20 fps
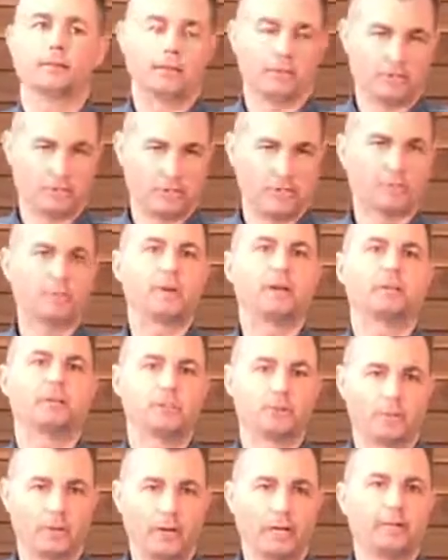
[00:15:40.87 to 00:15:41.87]
I suspect you're
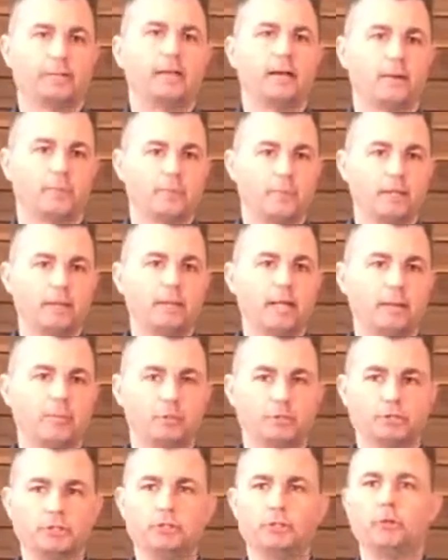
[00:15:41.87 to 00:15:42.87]
right, yeah. Being able
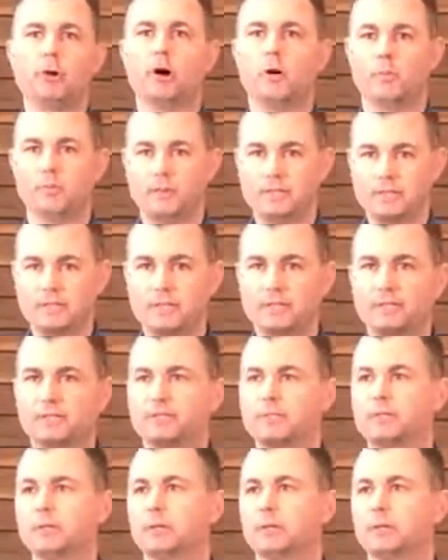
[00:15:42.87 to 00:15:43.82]
to visits,